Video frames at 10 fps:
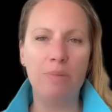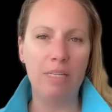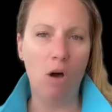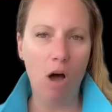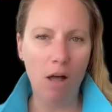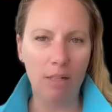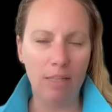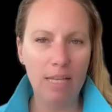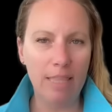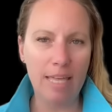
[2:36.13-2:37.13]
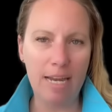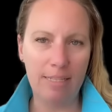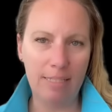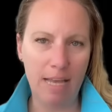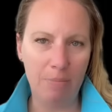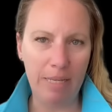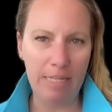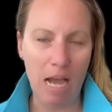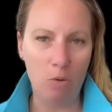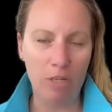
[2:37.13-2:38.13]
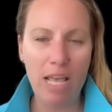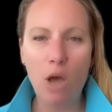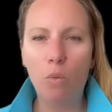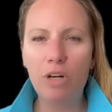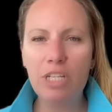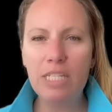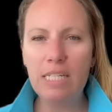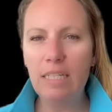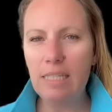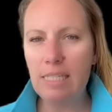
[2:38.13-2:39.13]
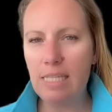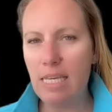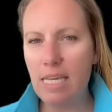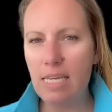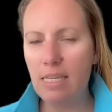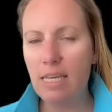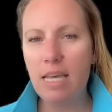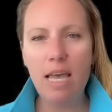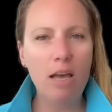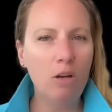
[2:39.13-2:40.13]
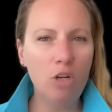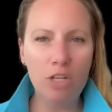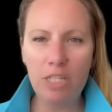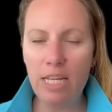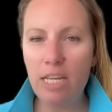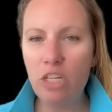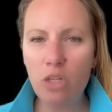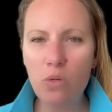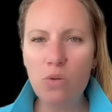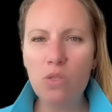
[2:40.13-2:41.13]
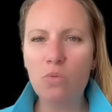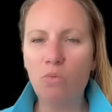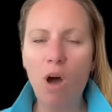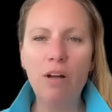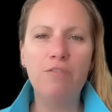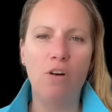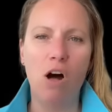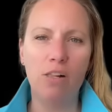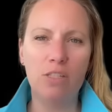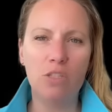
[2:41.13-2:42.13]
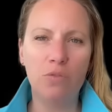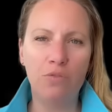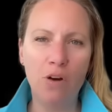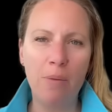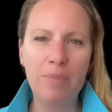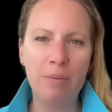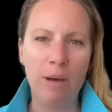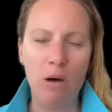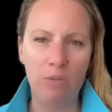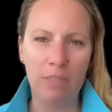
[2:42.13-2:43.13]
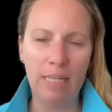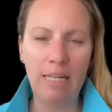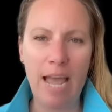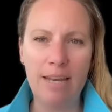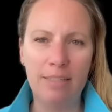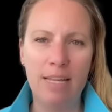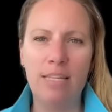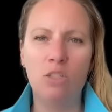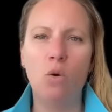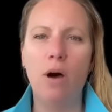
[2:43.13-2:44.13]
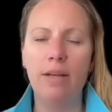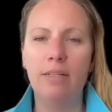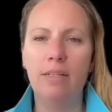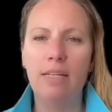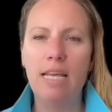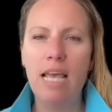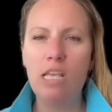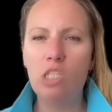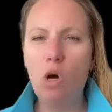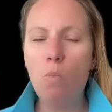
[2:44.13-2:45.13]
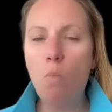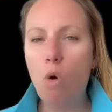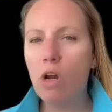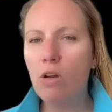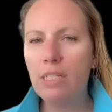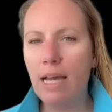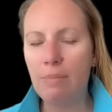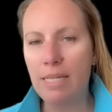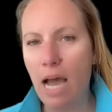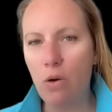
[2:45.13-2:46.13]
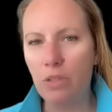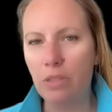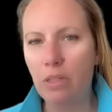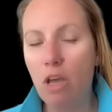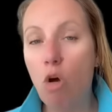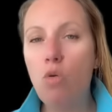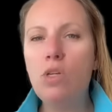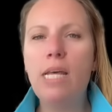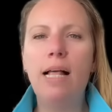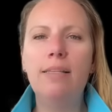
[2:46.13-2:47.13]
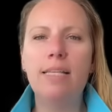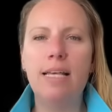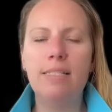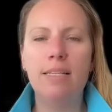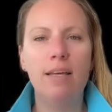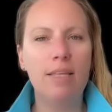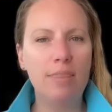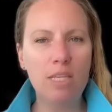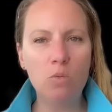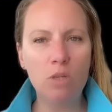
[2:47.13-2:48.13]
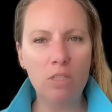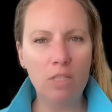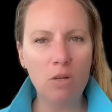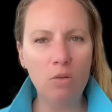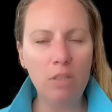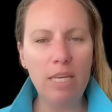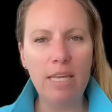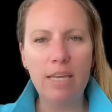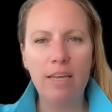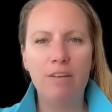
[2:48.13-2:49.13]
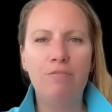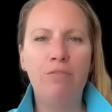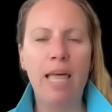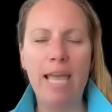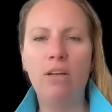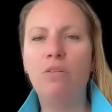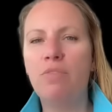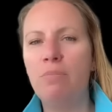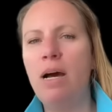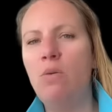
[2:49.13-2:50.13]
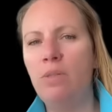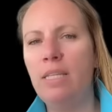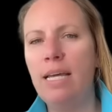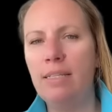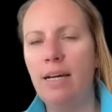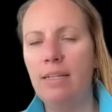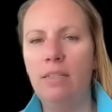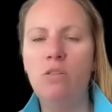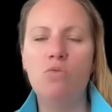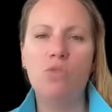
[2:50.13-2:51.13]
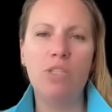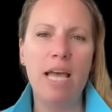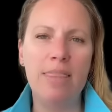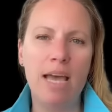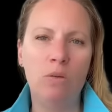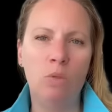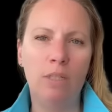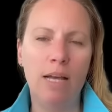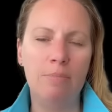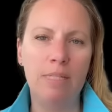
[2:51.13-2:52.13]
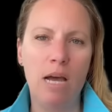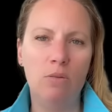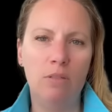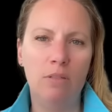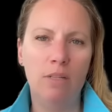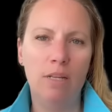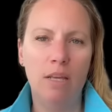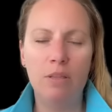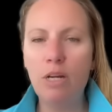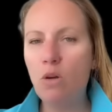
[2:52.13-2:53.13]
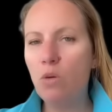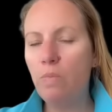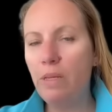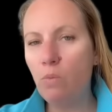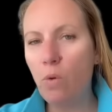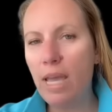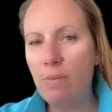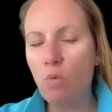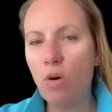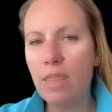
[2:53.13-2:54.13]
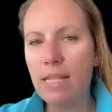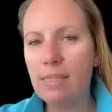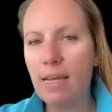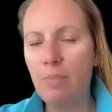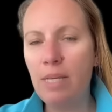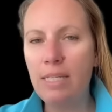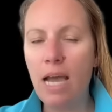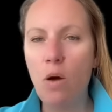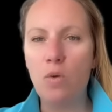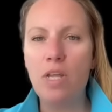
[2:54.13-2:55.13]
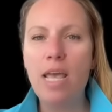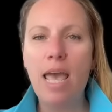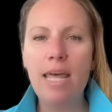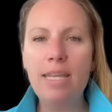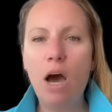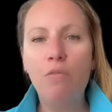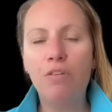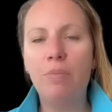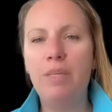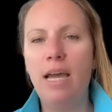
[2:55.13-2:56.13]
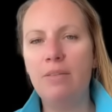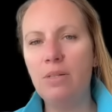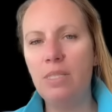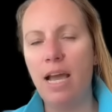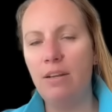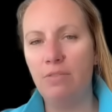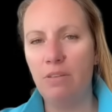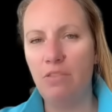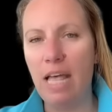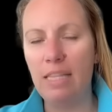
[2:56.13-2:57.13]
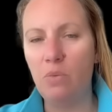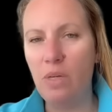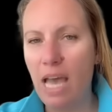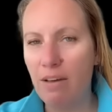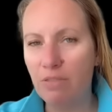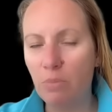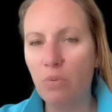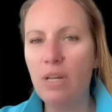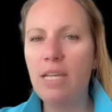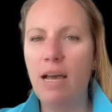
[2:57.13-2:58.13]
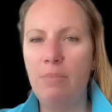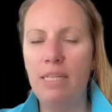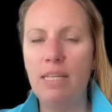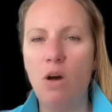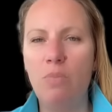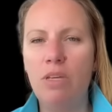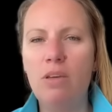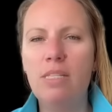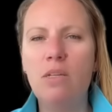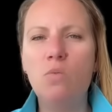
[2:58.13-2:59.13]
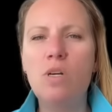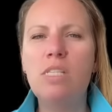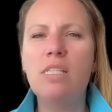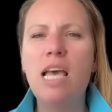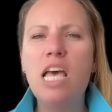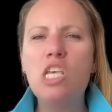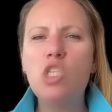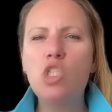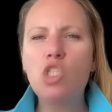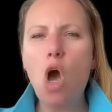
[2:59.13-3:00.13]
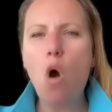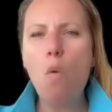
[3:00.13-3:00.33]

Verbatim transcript: be all that is coming down. We're still seeing continuous rock falls from the mountain, the Kleines Nesthorn. So more could come down. Who tells us that this was the only flank of the mountain that got loose and that will come down? There could be way more that's coming down. And now from the other side of the valley, we have debris coming down because it was so